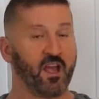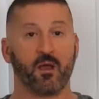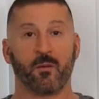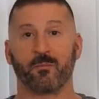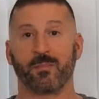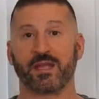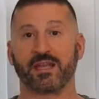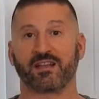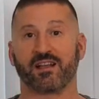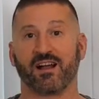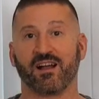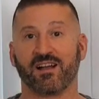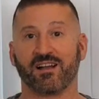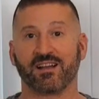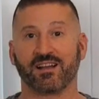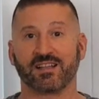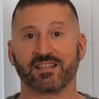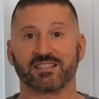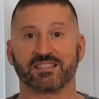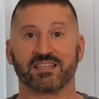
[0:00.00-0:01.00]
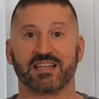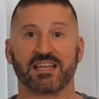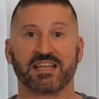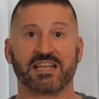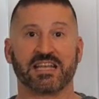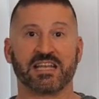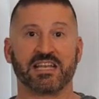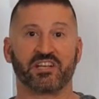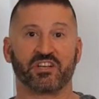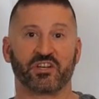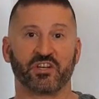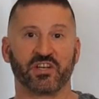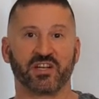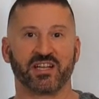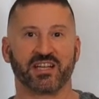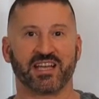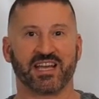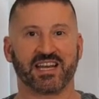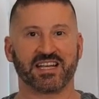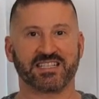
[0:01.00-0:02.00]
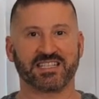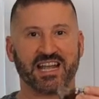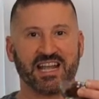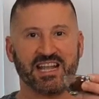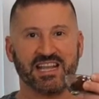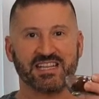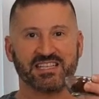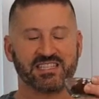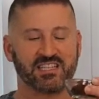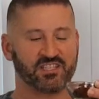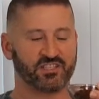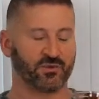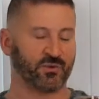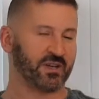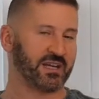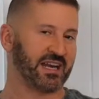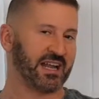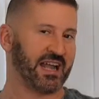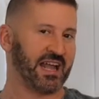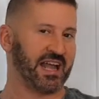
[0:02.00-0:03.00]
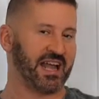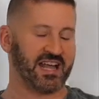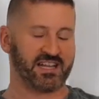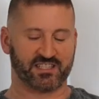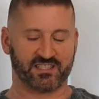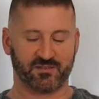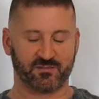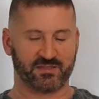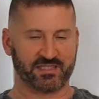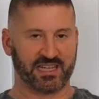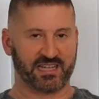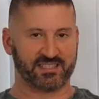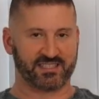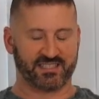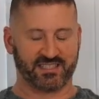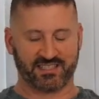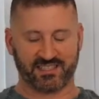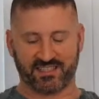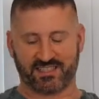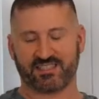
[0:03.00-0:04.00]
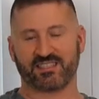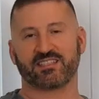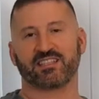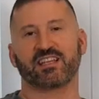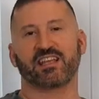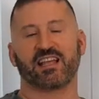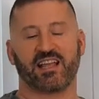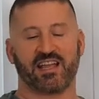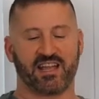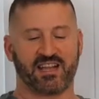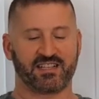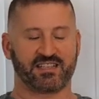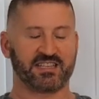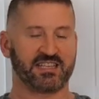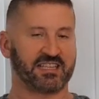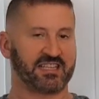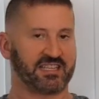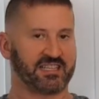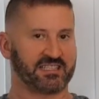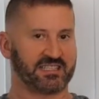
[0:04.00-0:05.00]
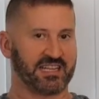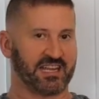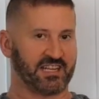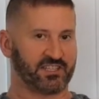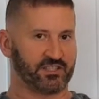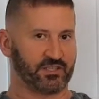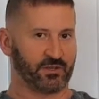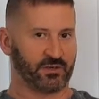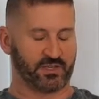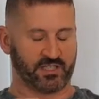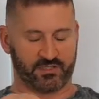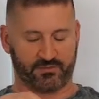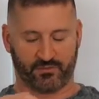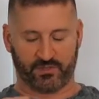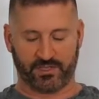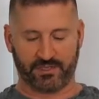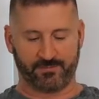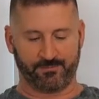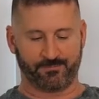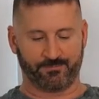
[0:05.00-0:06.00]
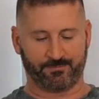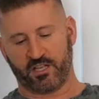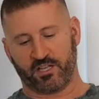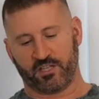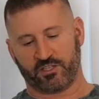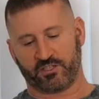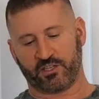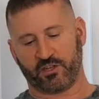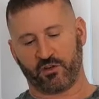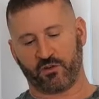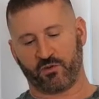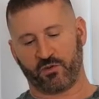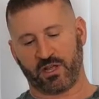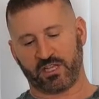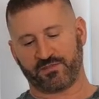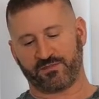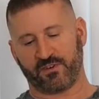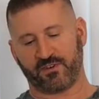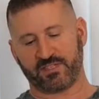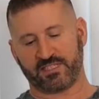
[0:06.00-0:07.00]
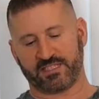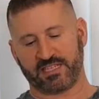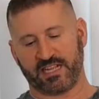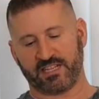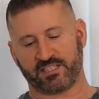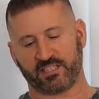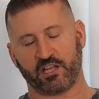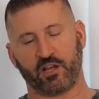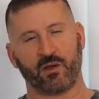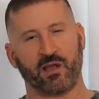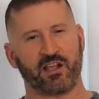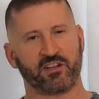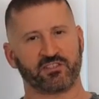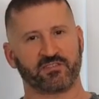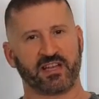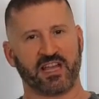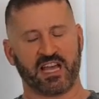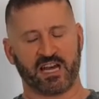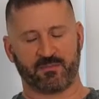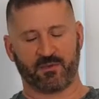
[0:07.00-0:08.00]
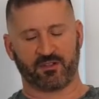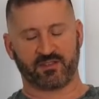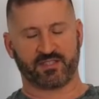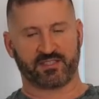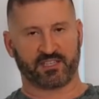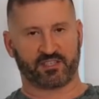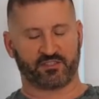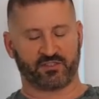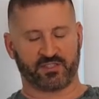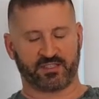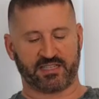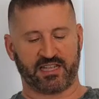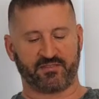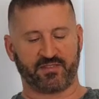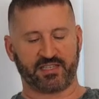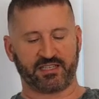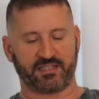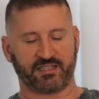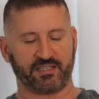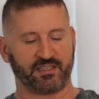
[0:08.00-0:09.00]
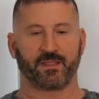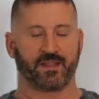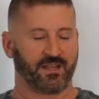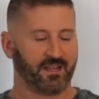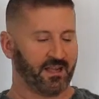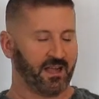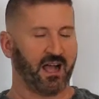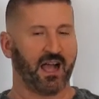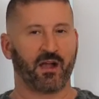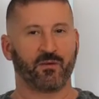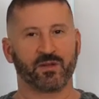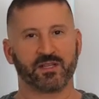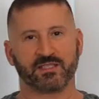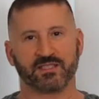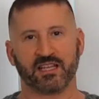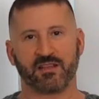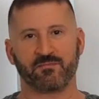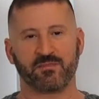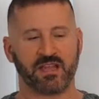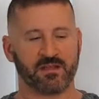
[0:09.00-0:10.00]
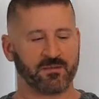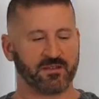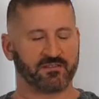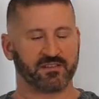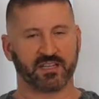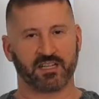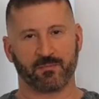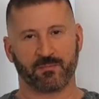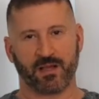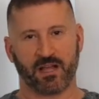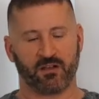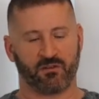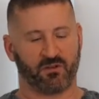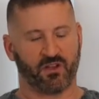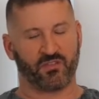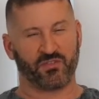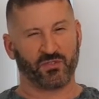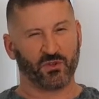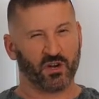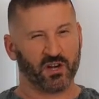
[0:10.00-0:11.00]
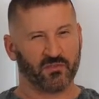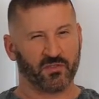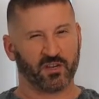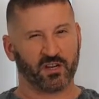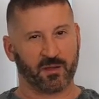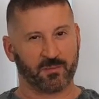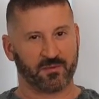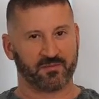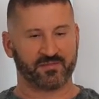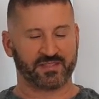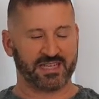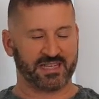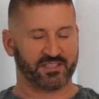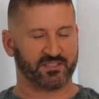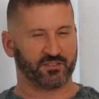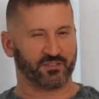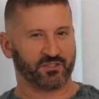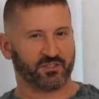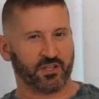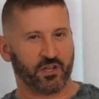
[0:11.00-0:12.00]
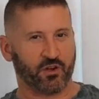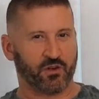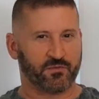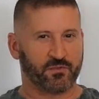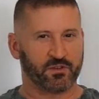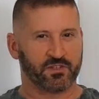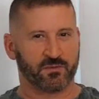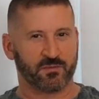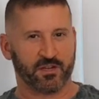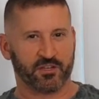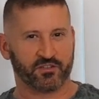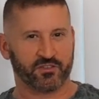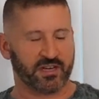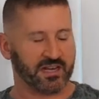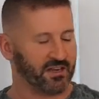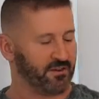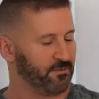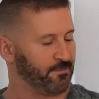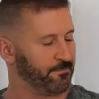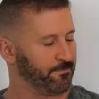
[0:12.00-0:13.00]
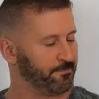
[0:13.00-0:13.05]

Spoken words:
Because he couldn't get a date. So we're gonna add some dates to this, and the dad joke is free. So as far as dates go, I usually add about 6 or 7. I would say maybe like about a third of a cup of dates or so if you're to measure it out.